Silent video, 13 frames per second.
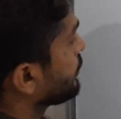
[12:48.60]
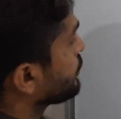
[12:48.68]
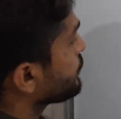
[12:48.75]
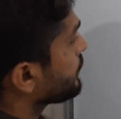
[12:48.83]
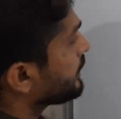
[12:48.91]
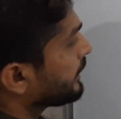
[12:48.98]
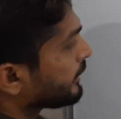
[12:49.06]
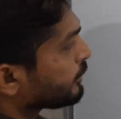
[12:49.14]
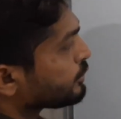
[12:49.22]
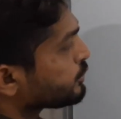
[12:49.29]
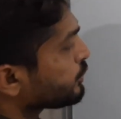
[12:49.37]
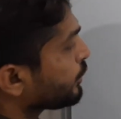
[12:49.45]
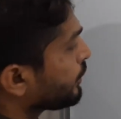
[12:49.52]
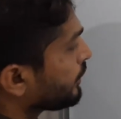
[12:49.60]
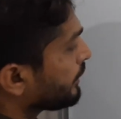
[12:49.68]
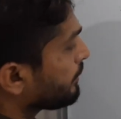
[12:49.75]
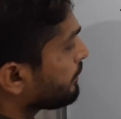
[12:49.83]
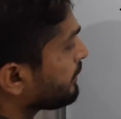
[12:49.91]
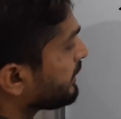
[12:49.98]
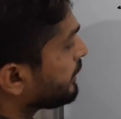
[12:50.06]
So here also,
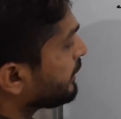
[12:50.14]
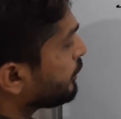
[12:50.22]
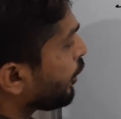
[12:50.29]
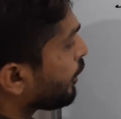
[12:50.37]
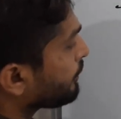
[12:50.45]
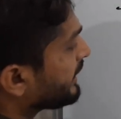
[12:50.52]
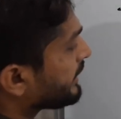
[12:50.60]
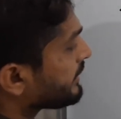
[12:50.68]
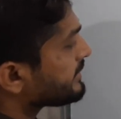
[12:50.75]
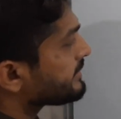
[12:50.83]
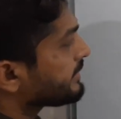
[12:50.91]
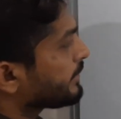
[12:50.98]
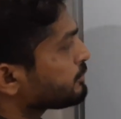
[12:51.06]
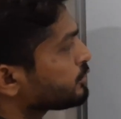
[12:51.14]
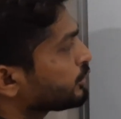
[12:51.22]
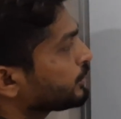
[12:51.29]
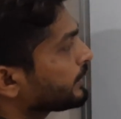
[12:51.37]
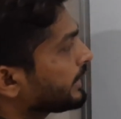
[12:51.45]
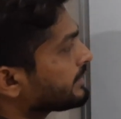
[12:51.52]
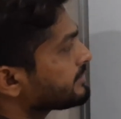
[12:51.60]
denominator is same, so you
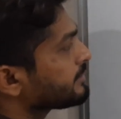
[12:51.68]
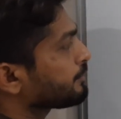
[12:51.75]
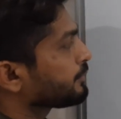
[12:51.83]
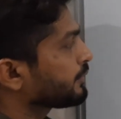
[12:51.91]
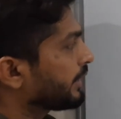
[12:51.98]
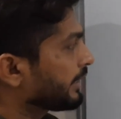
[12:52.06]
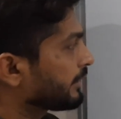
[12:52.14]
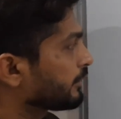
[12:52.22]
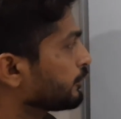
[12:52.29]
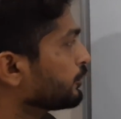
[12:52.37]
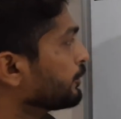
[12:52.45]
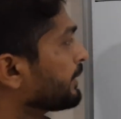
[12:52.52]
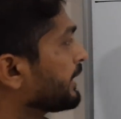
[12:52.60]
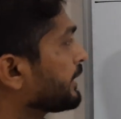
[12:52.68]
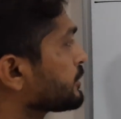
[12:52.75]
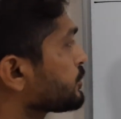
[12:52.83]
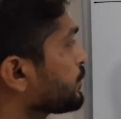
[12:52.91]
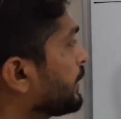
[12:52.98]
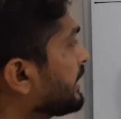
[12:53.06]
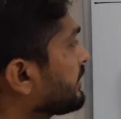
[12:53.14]
can subtract numerators,
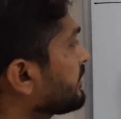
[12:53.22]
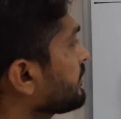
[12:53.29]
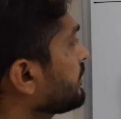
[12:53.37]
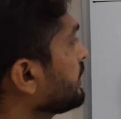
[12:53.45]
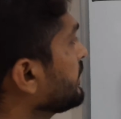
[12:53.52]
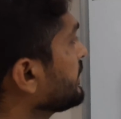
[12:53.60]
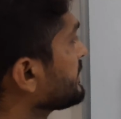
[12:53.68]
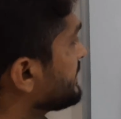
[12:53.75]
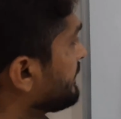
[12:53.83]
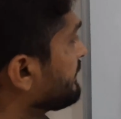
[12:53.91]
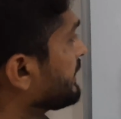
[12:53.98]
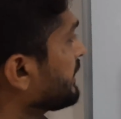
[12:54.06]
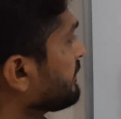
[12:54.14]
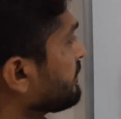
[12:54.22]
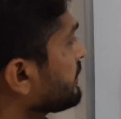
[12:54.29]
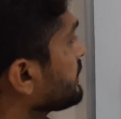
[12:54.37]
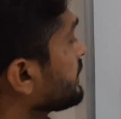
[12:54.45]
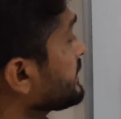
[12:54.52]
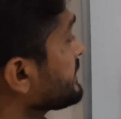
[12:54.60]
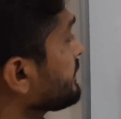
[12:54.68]

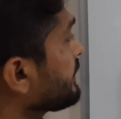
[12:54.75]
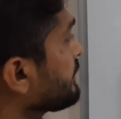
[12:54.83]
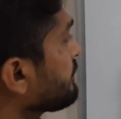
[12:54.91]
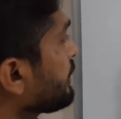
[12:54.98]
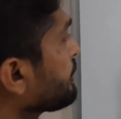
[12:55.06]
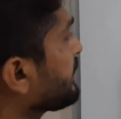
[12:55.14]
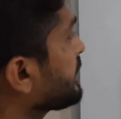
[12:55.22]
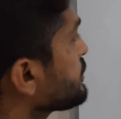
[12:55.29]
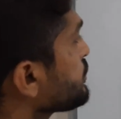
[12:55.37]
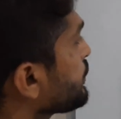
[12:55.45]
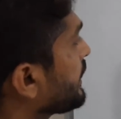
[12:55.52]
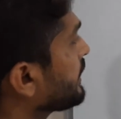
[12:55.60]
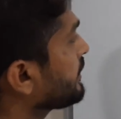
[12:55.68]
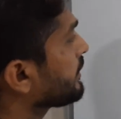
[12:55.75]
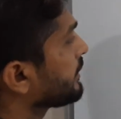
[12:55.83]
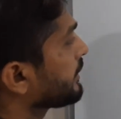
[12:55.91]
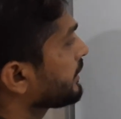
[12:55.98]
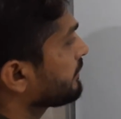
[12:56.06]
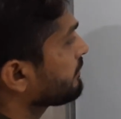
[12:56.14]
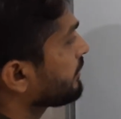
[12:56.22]
375 minus
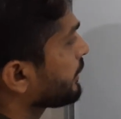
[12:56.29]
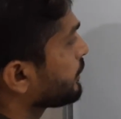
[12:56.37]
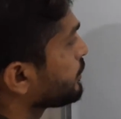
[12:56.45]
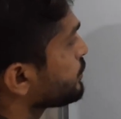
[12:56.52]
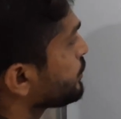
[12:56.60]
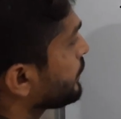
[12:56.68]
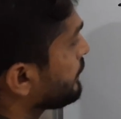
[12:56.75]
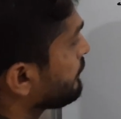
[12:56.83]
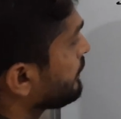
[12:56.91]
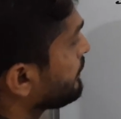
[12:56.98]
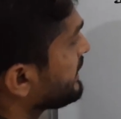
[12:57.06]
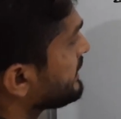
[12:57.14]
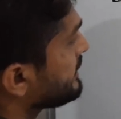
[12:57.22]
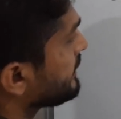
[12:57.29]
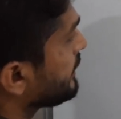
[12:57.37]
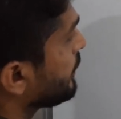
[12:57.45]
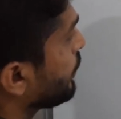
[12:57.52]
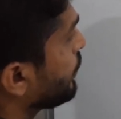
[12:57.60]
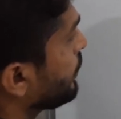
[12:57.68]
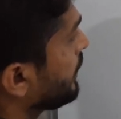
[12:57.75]
135, so it will be
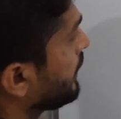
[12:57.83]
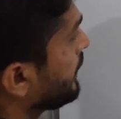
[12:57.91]
0,